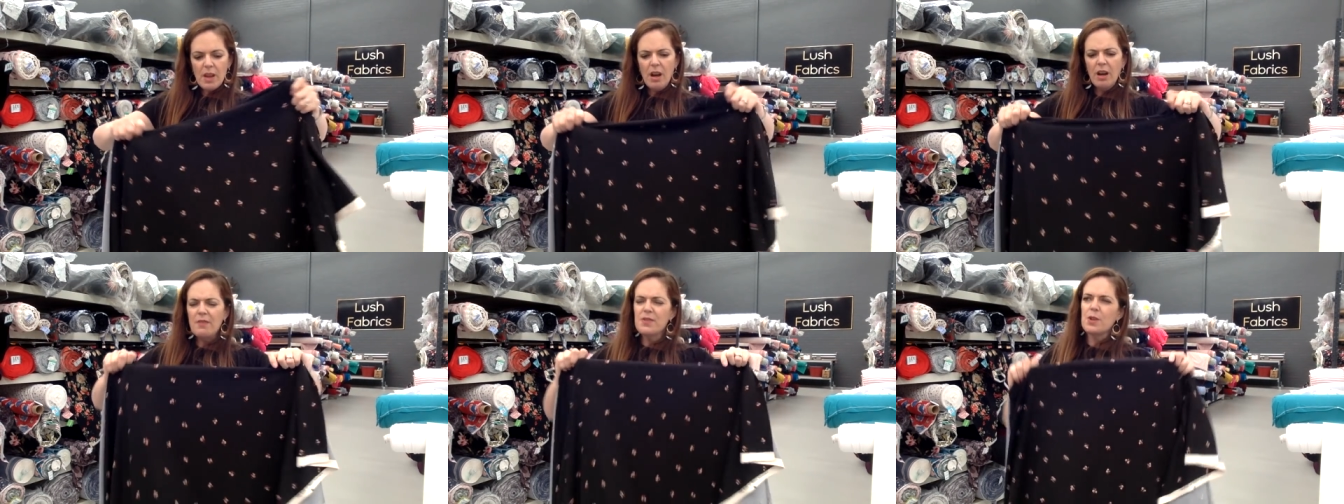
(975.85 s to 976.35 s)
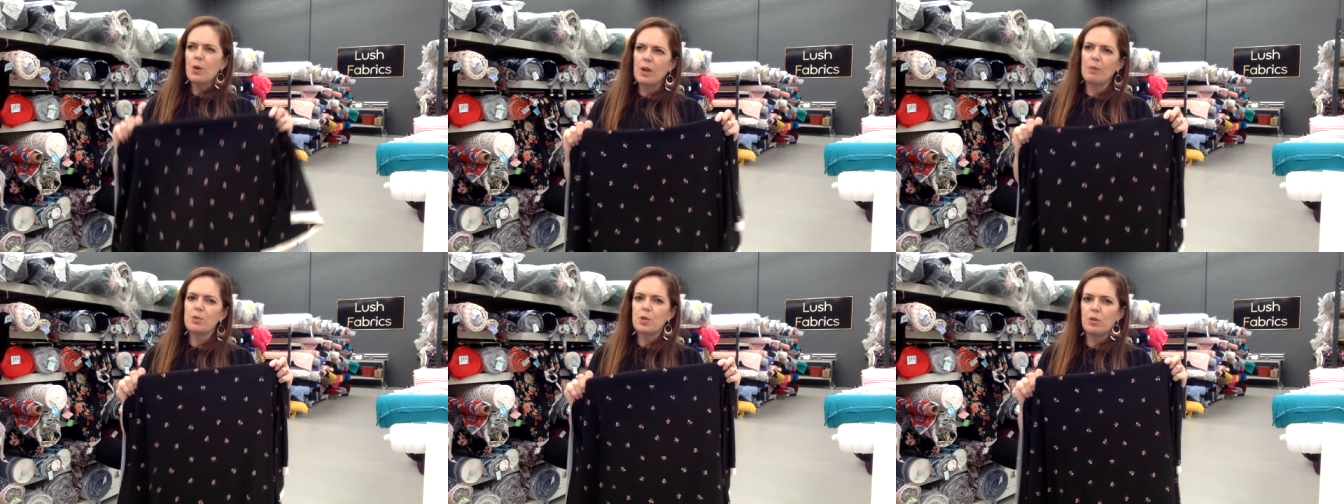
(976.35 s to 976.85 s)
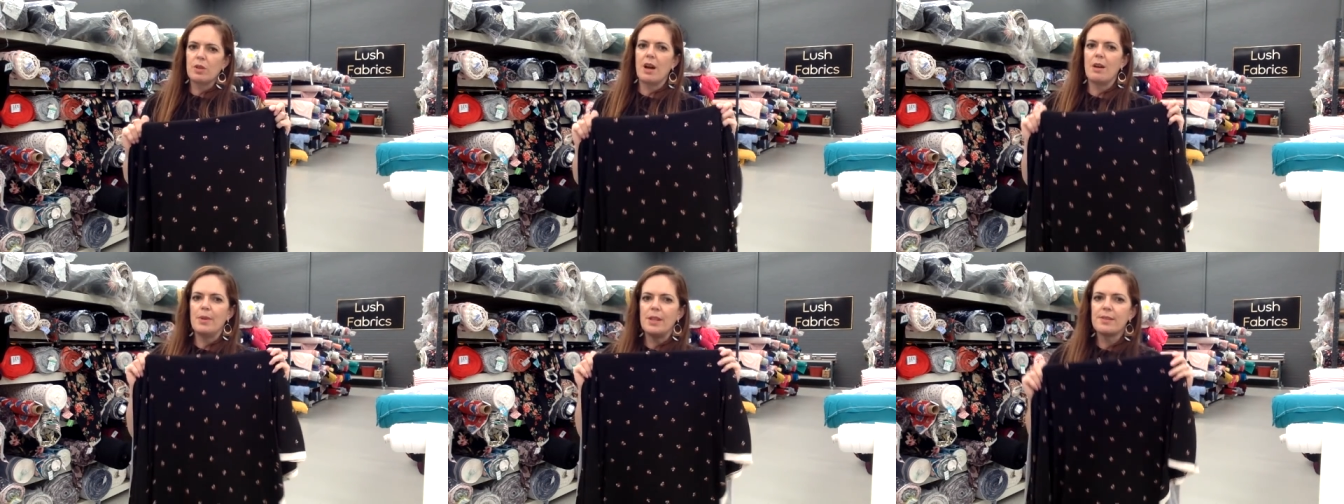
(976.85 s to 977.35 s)
I've sewn up 2
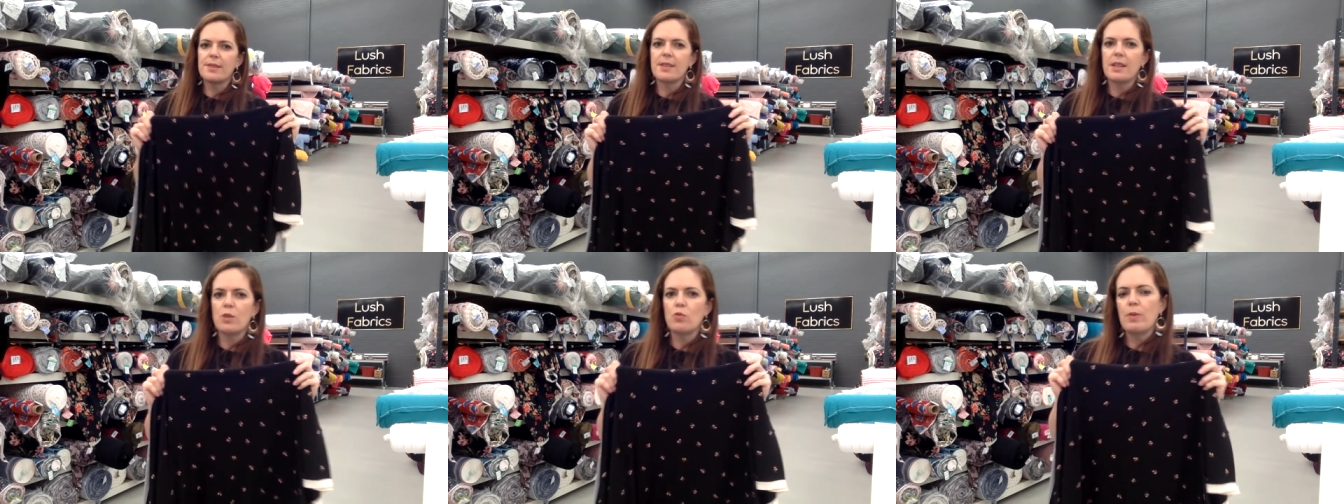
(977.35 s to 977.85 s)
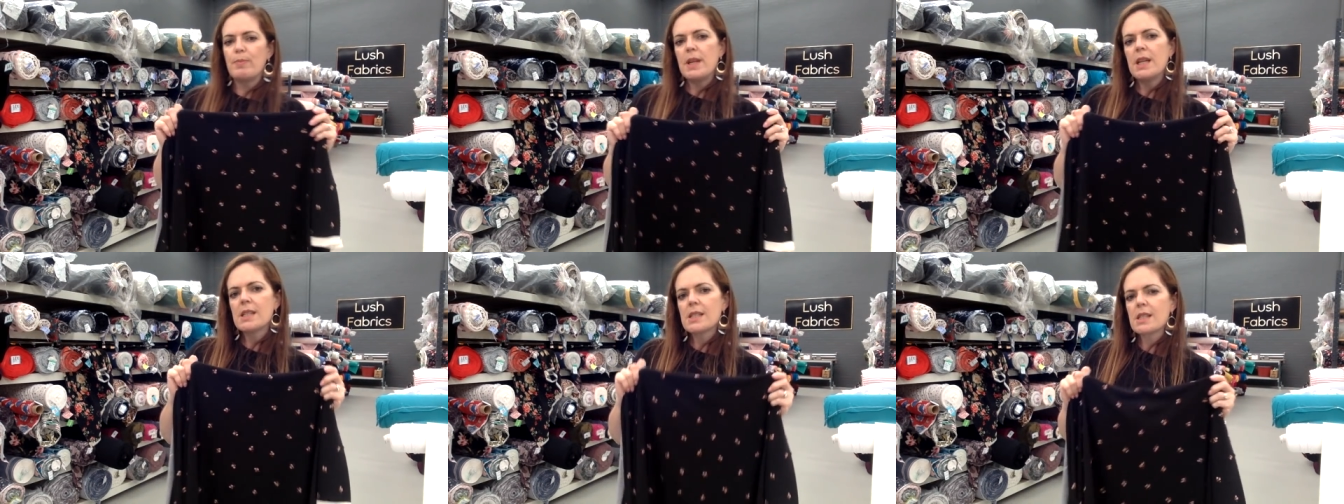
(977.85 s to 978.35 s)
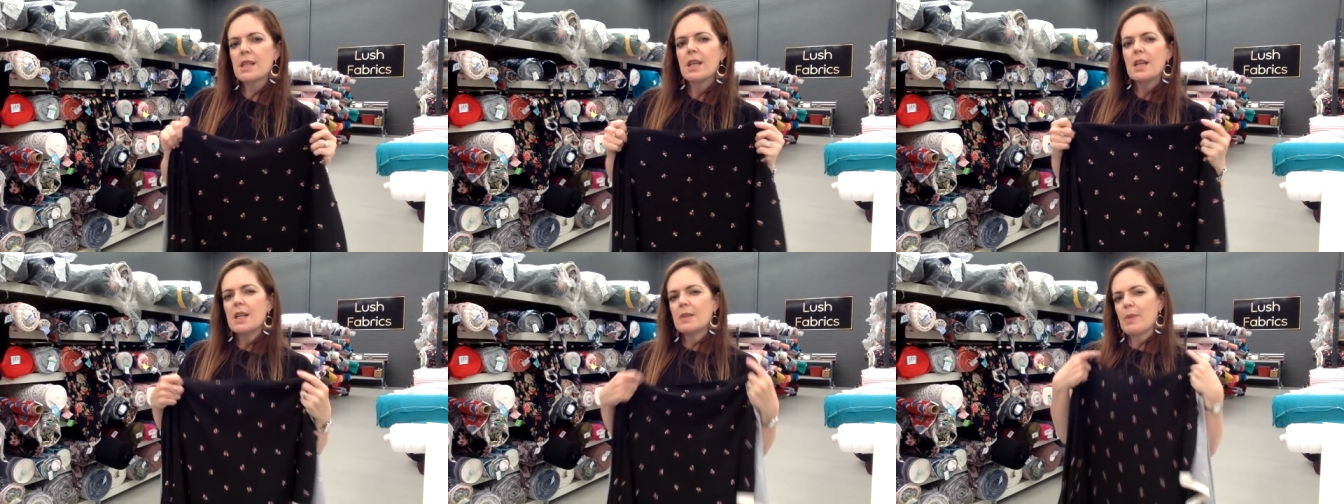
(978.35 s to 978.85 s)
garments in rib knit,
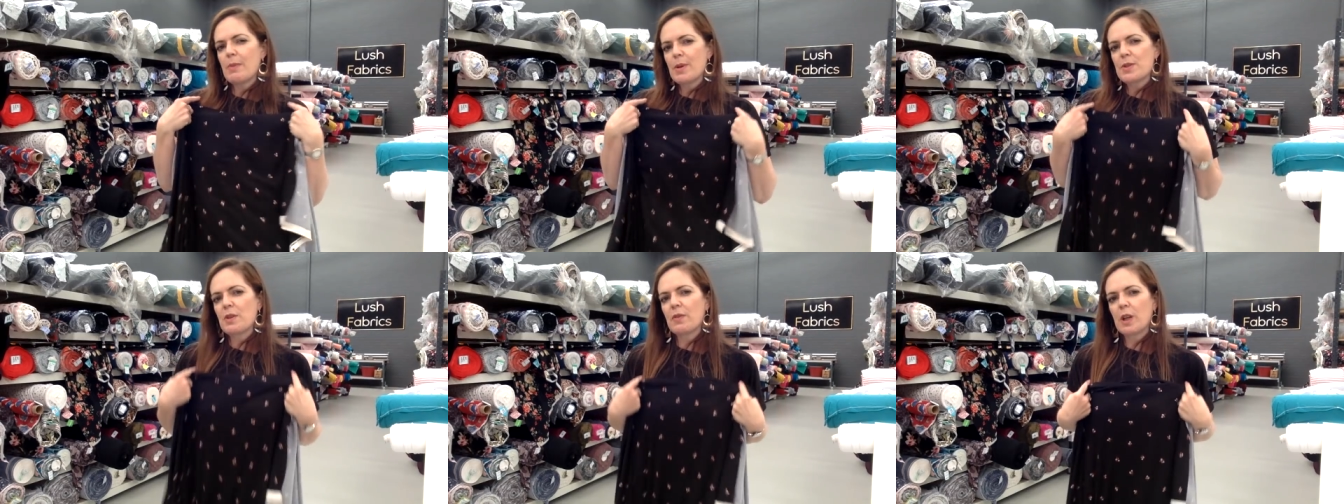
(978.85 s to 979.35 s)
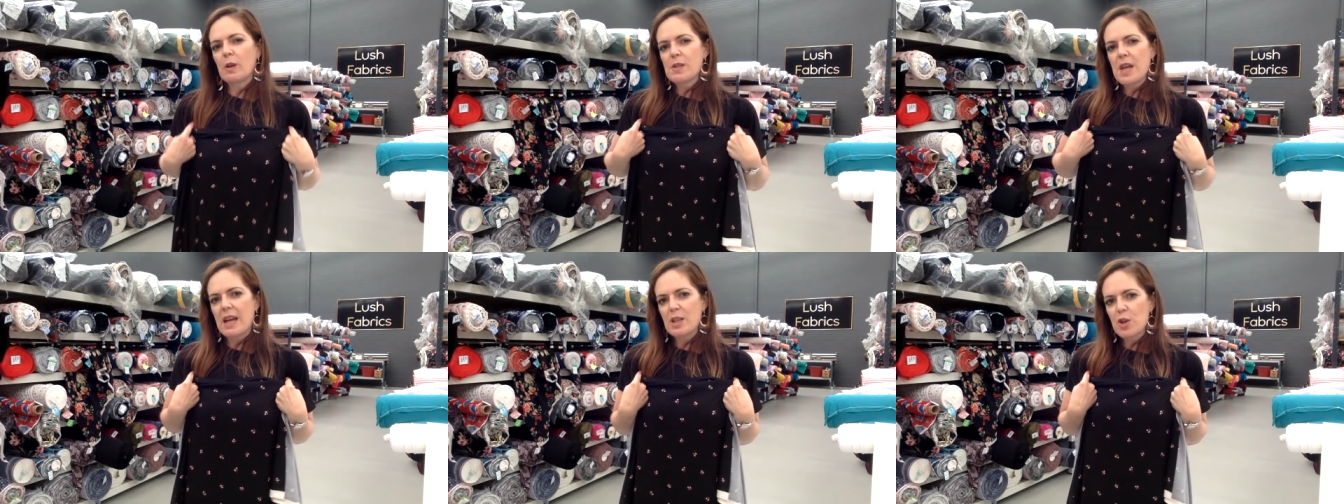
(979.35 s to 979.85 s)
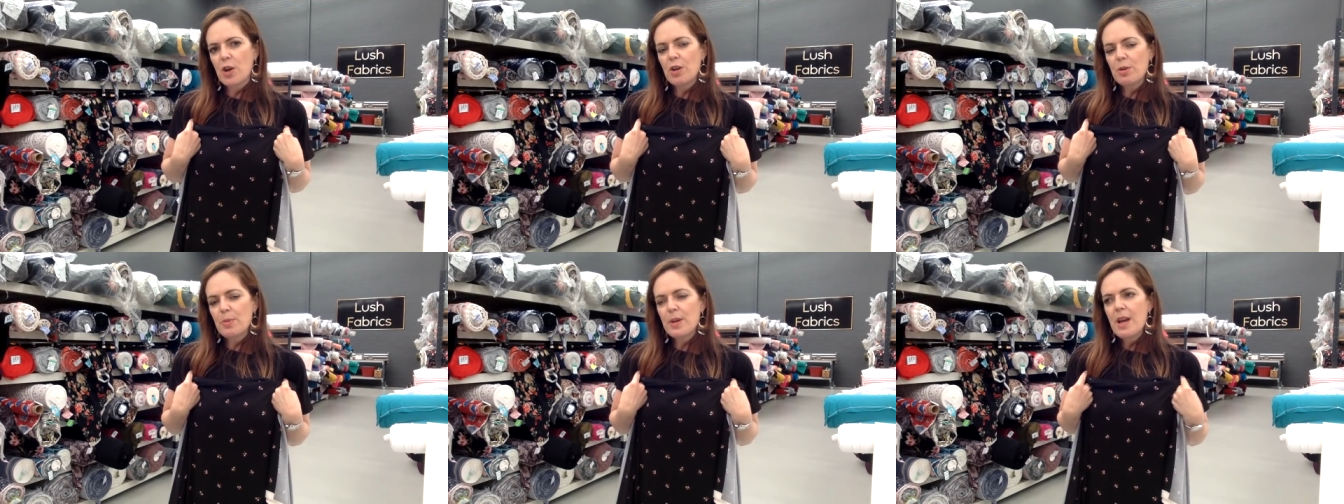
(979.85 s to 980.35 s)
made myself a little tank top